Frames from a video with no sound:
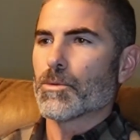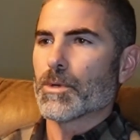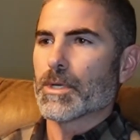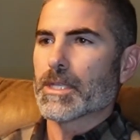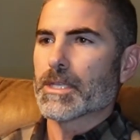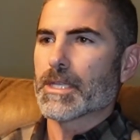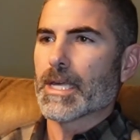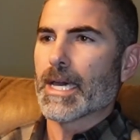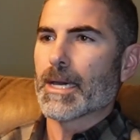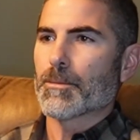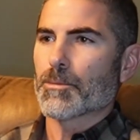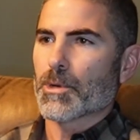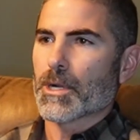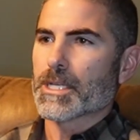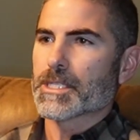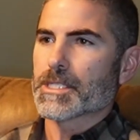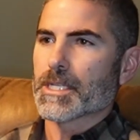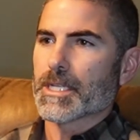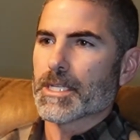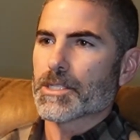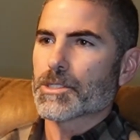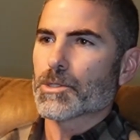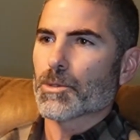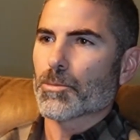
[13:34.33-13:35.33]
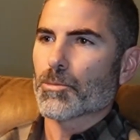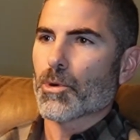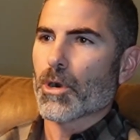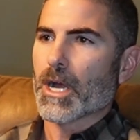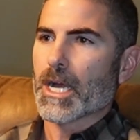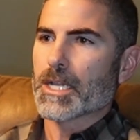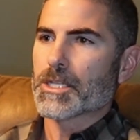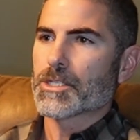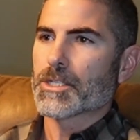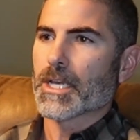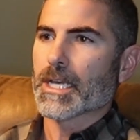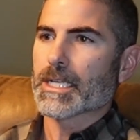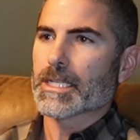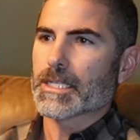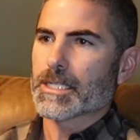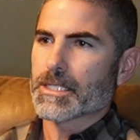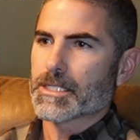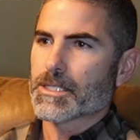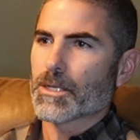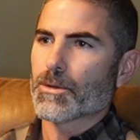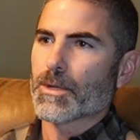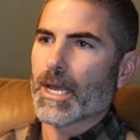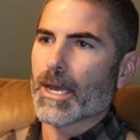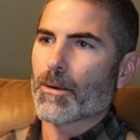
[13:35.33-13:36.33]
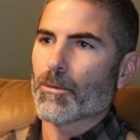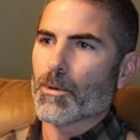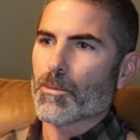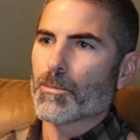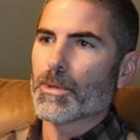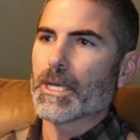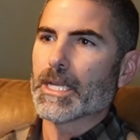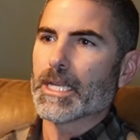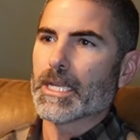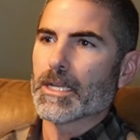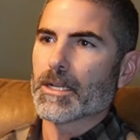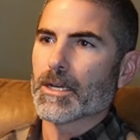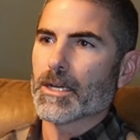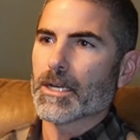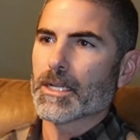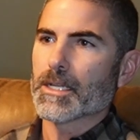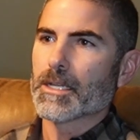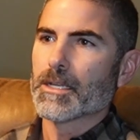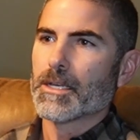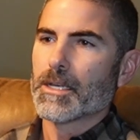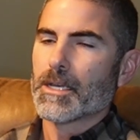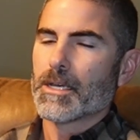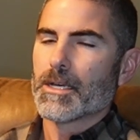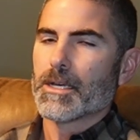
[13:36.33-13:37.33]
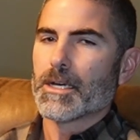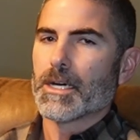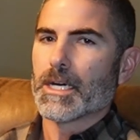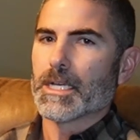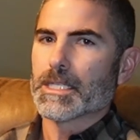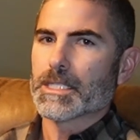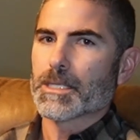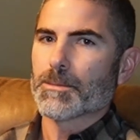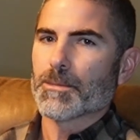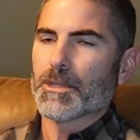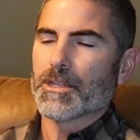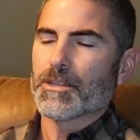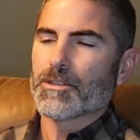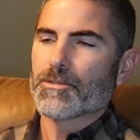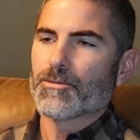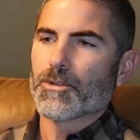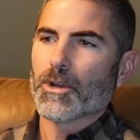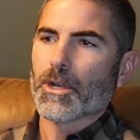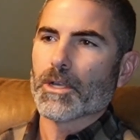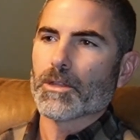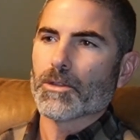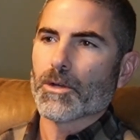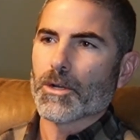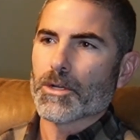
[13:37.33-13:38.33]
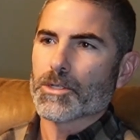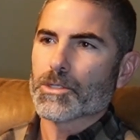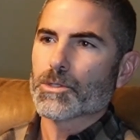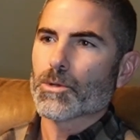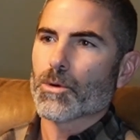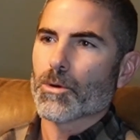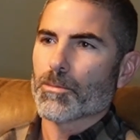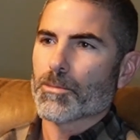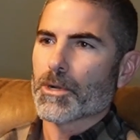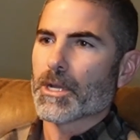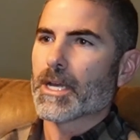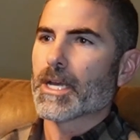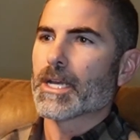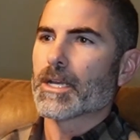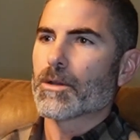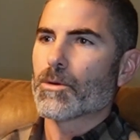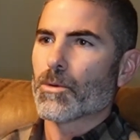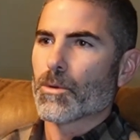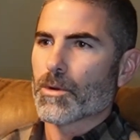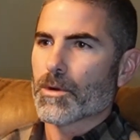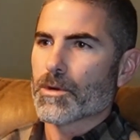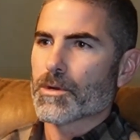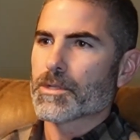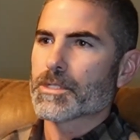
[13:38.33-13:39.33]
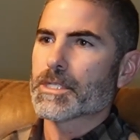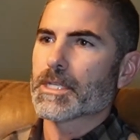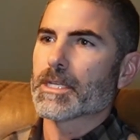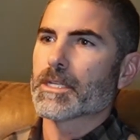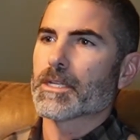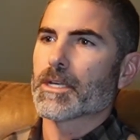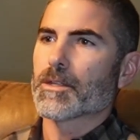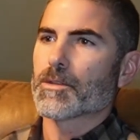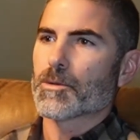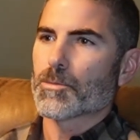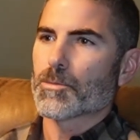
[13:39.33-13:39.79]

with that presidential project, and so now we're bidding on some of these very large corporate headquarters and other